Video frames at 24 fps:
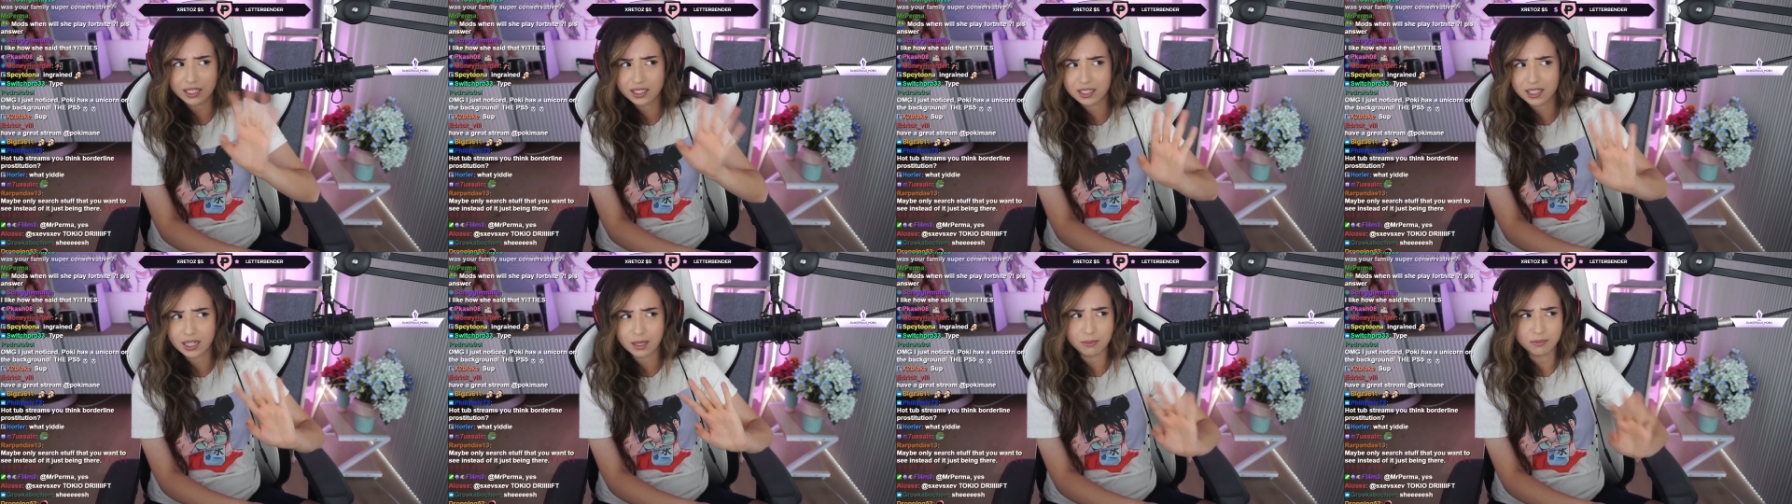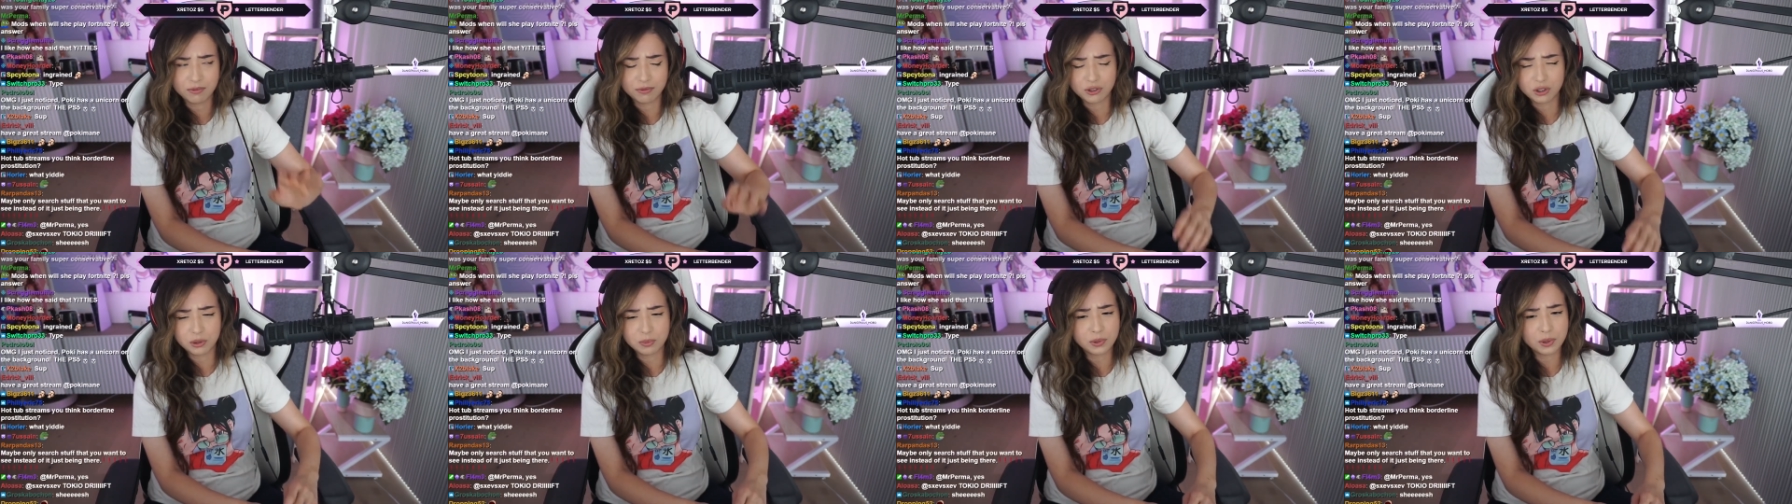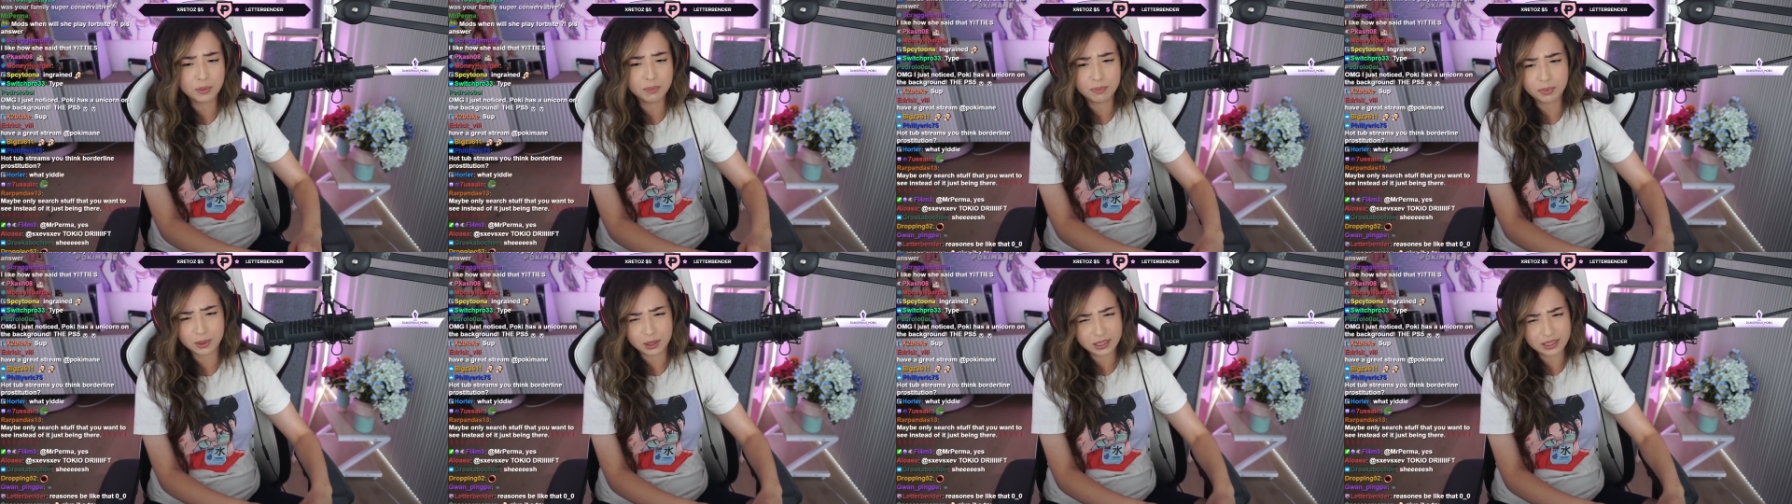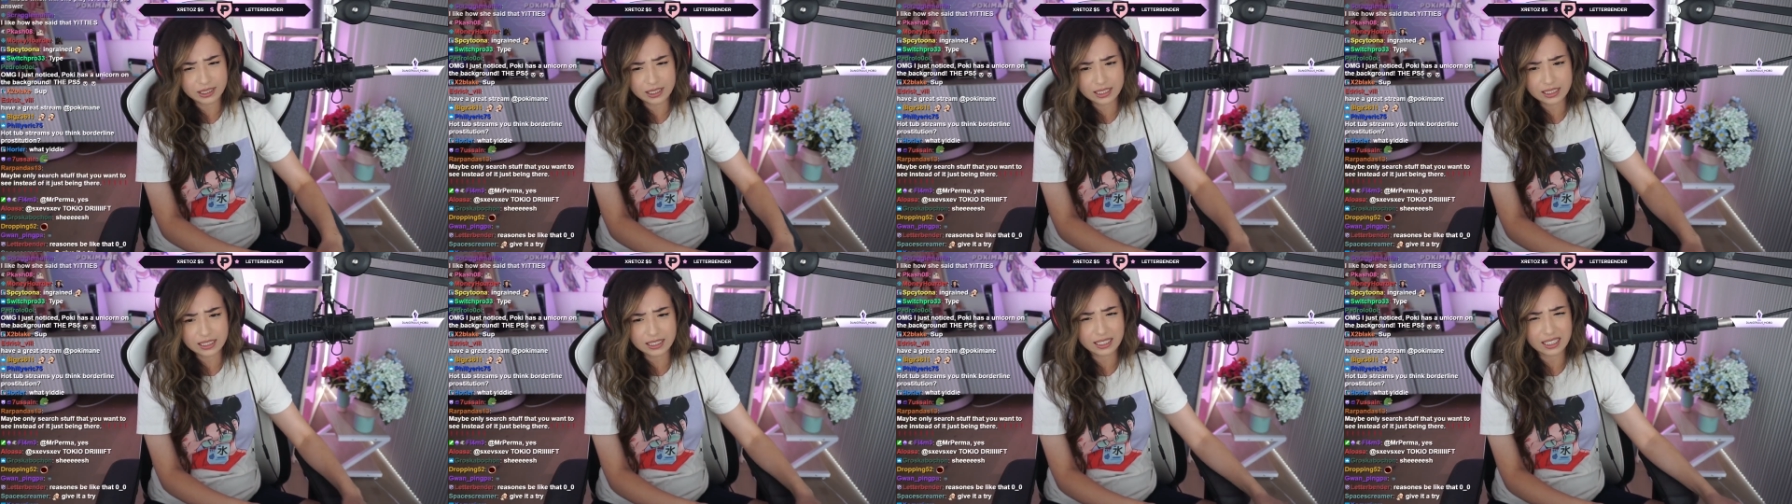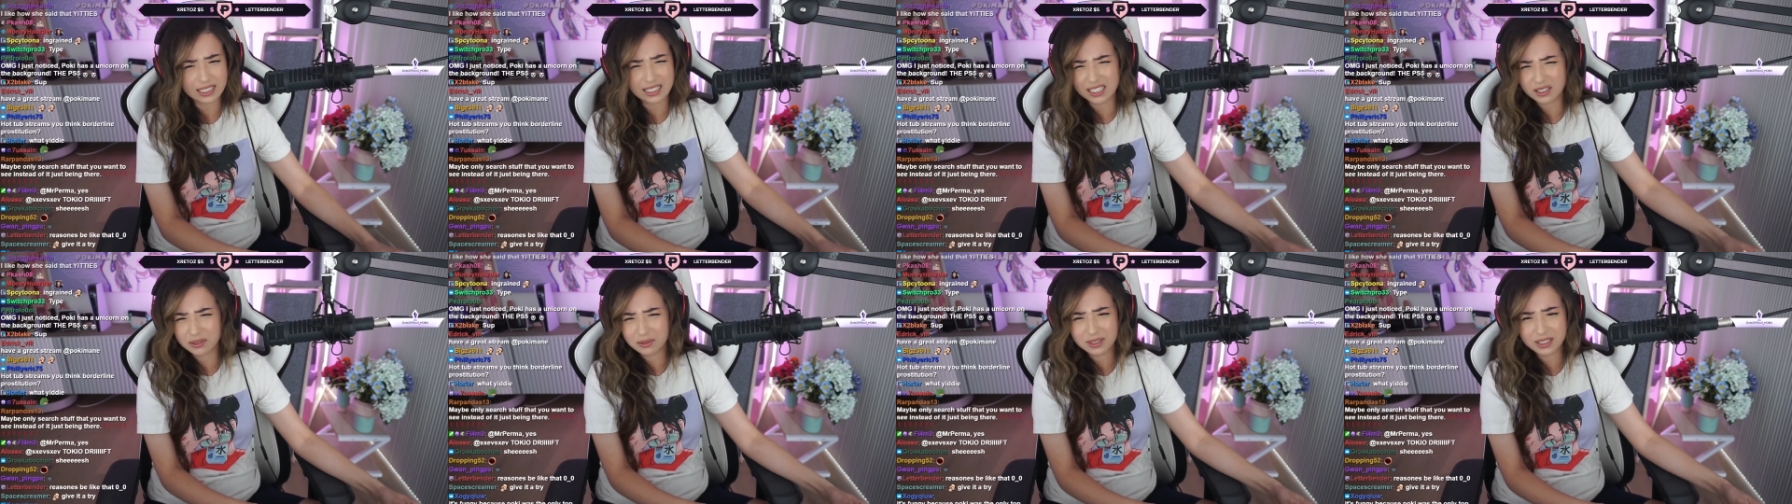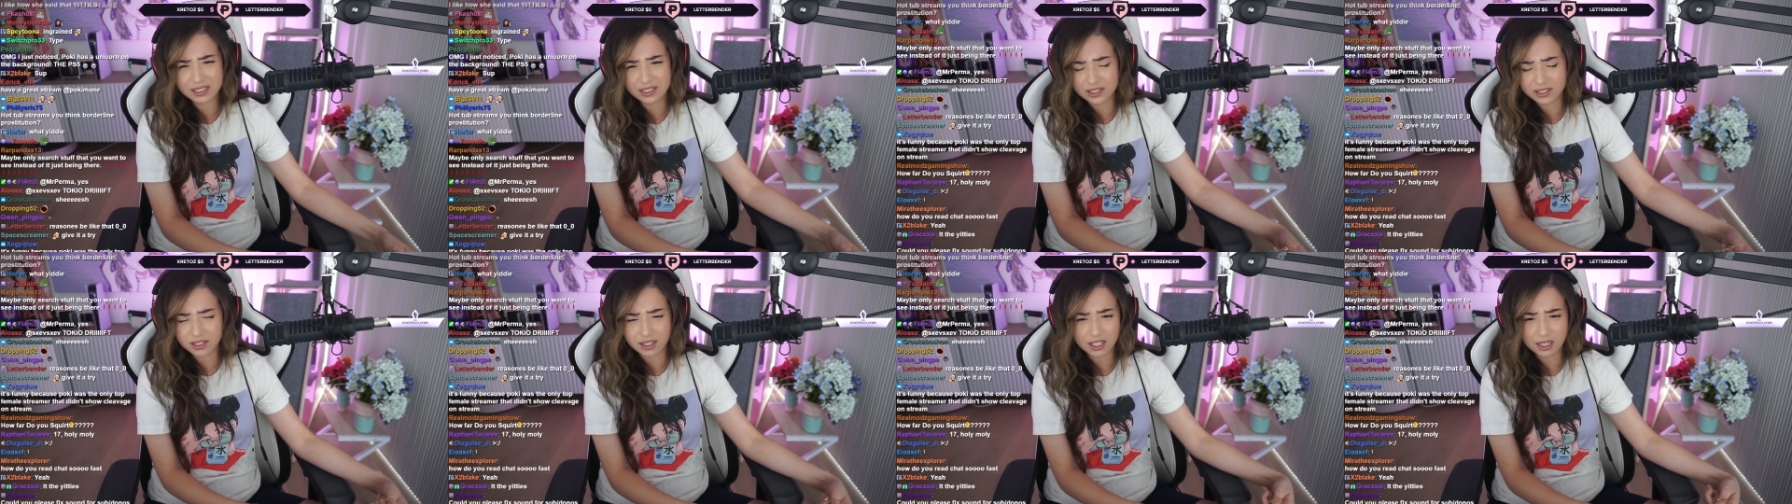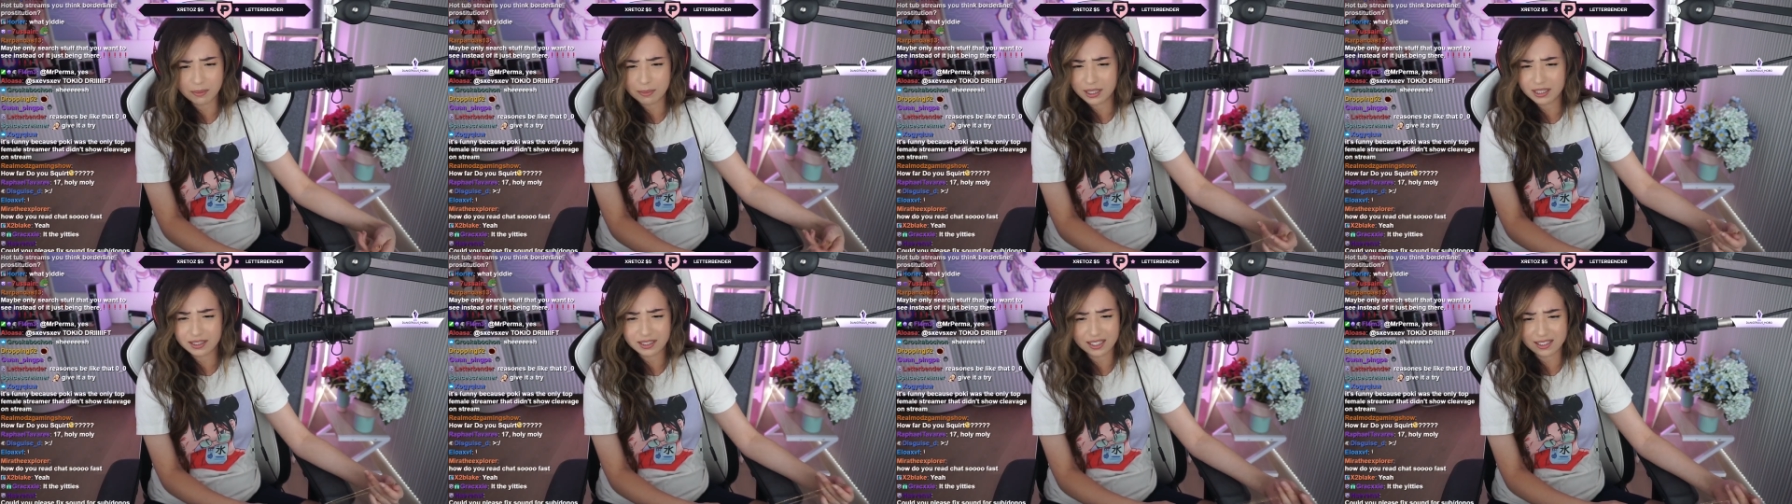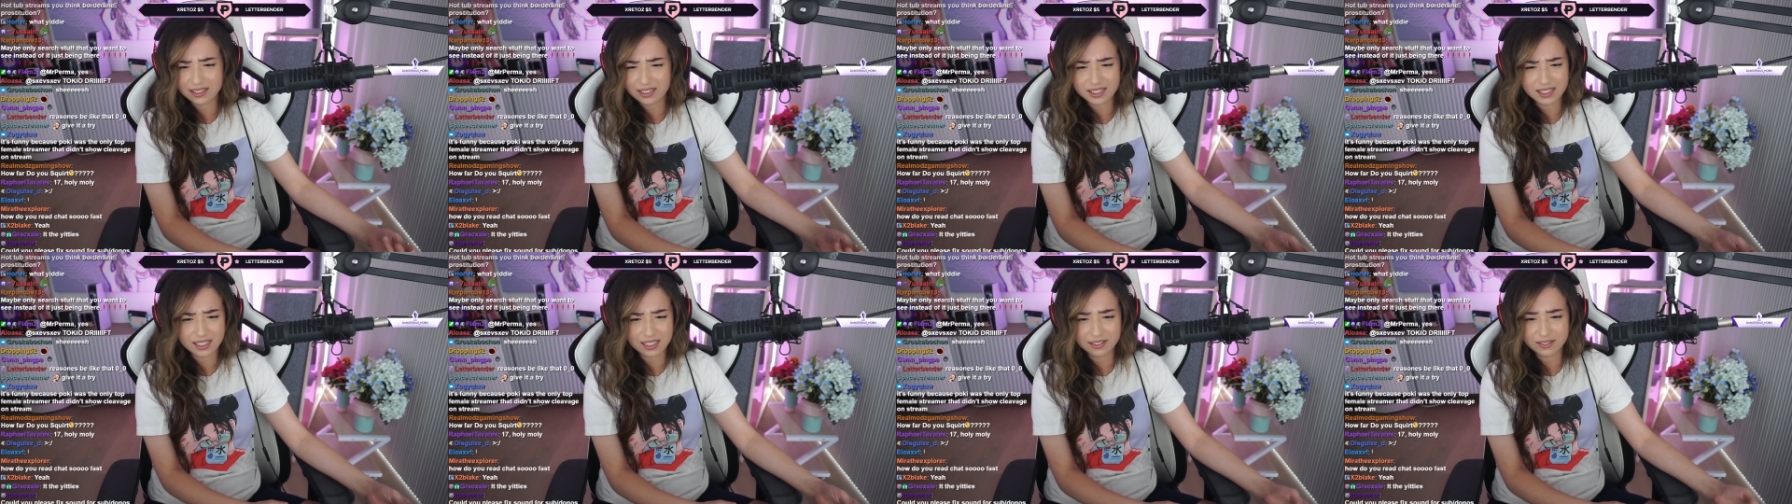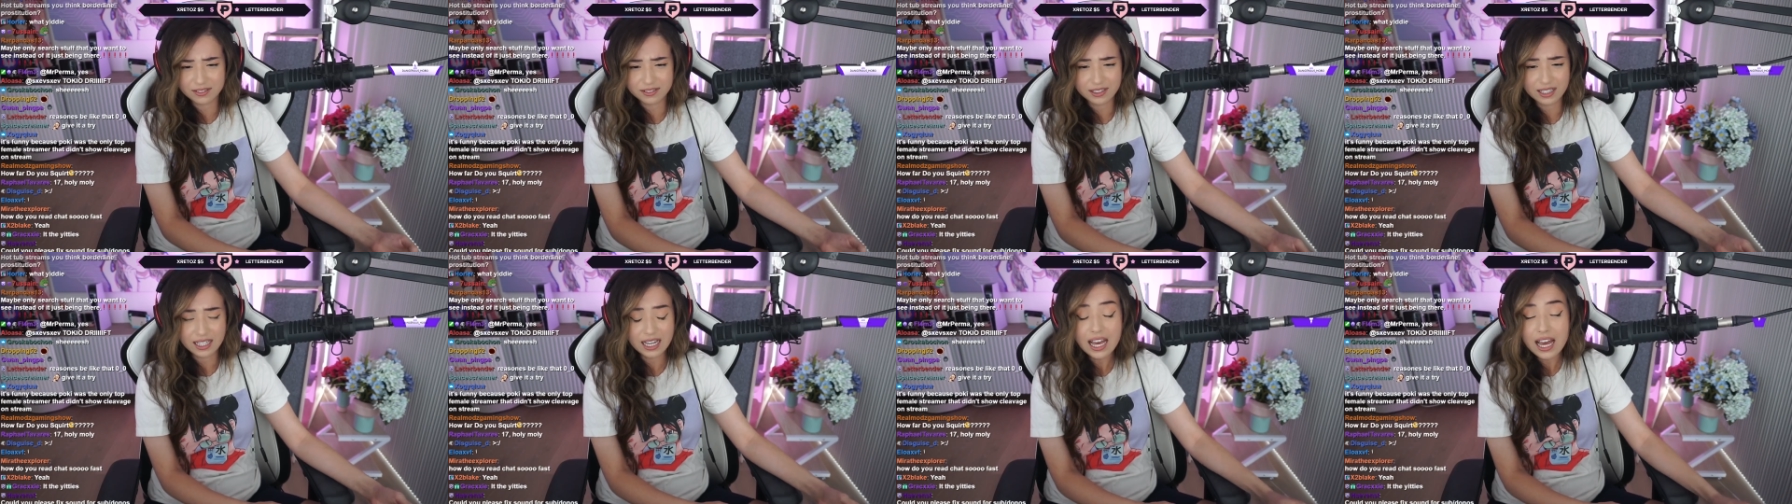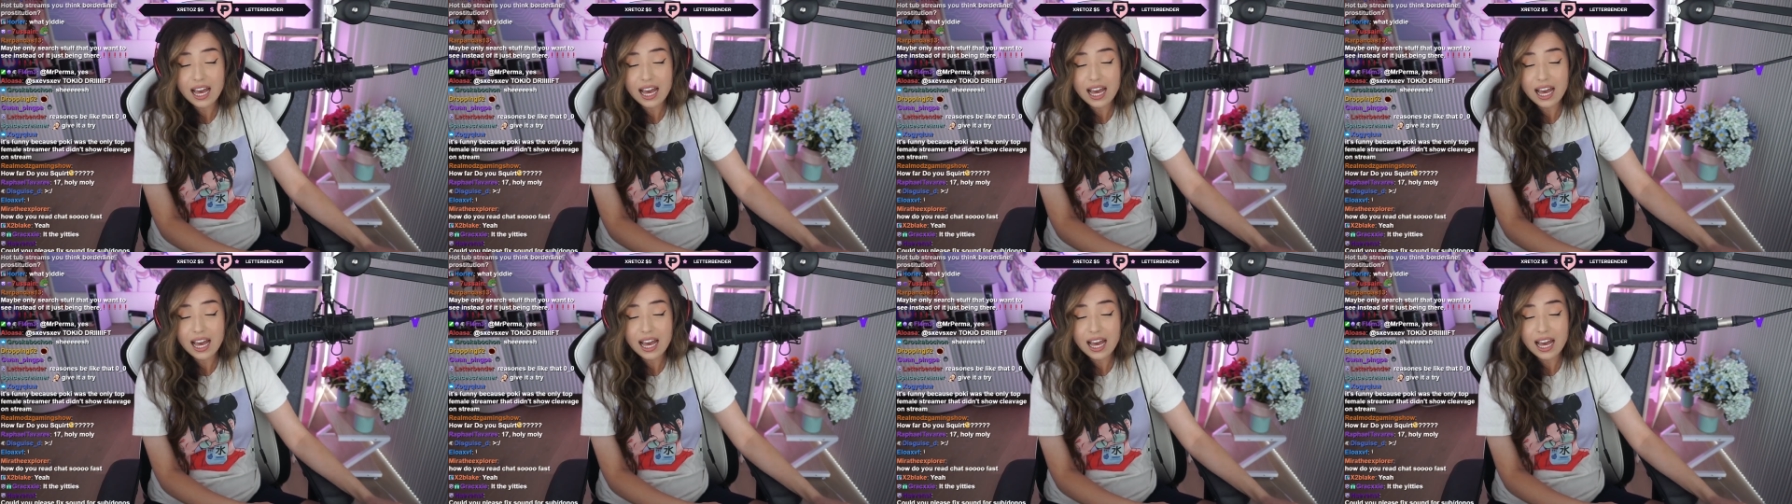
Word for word: comfortable person. Like I don't really talk about that stuff.